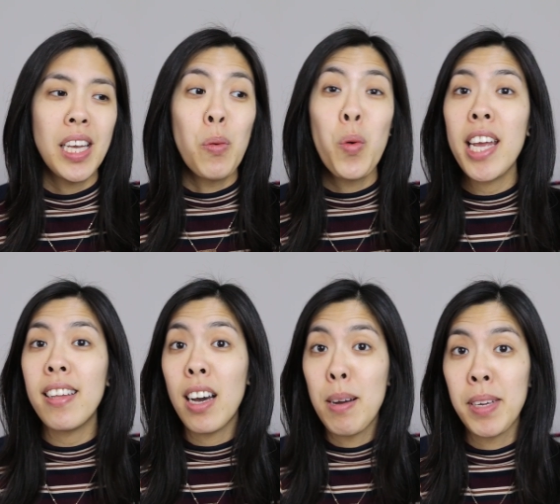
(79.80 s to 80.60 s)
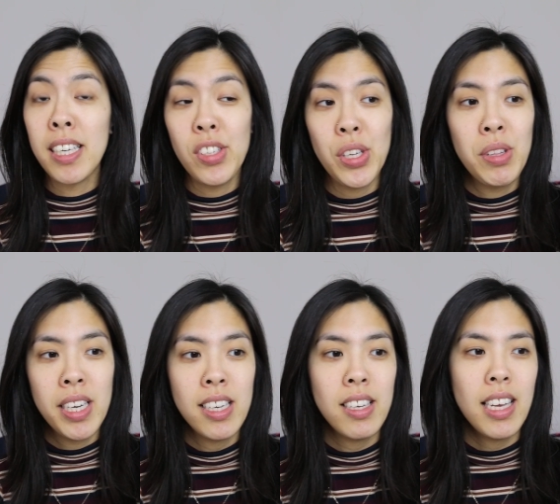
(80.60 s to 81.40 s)
And the way that I'm gonna do
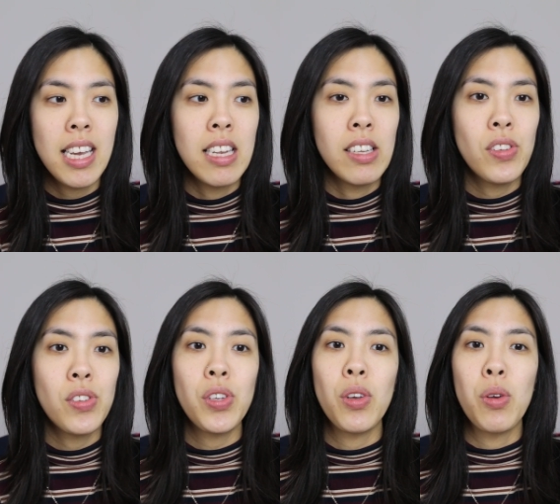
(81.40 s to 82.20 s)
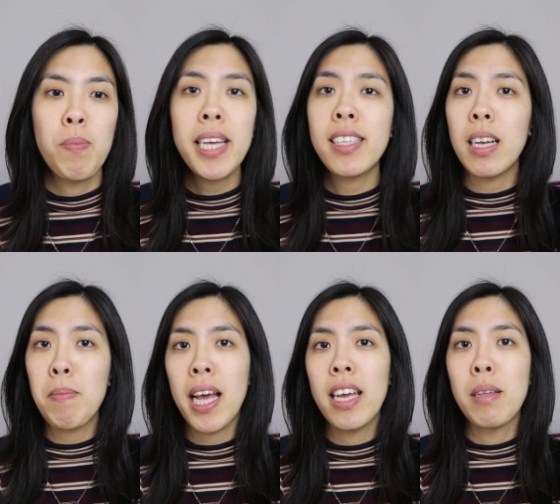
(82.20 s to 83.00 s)
that is to basically
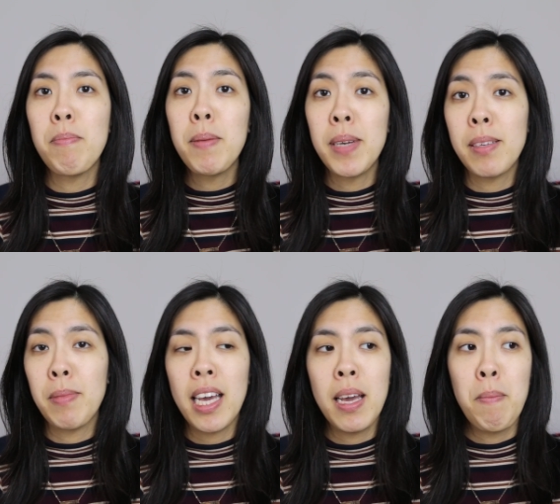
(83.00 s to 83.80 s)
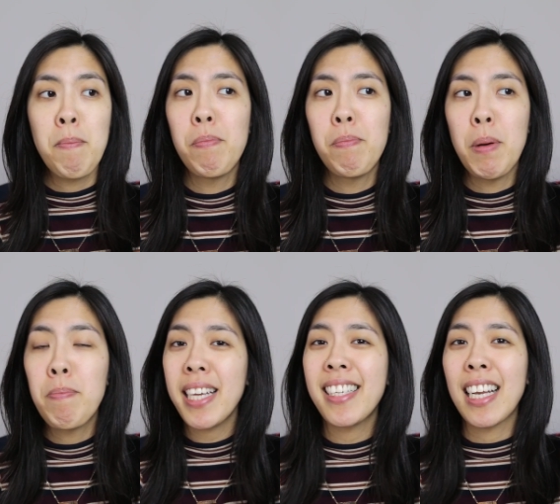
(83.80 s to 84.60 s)
play the minimalism game, but
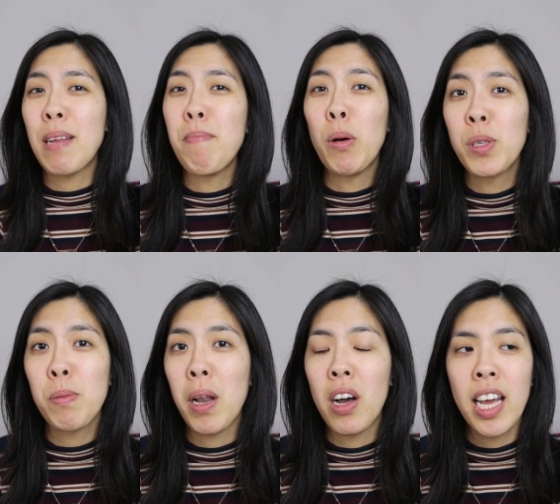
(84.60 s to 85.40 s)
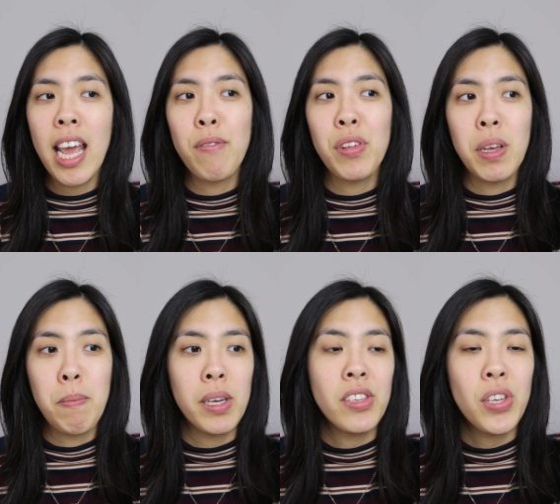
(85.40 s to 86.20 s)
basically multiply
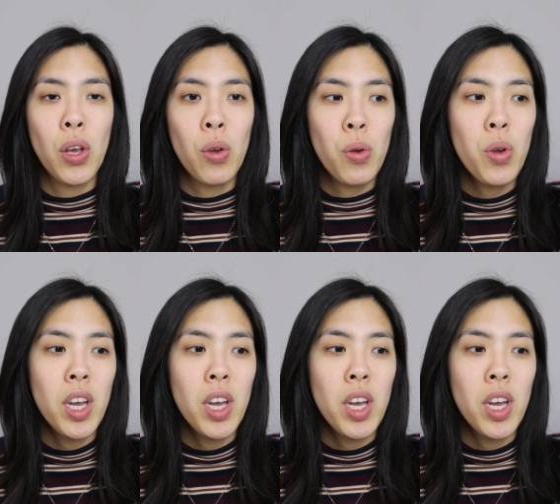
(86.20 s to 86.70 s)
everything by two.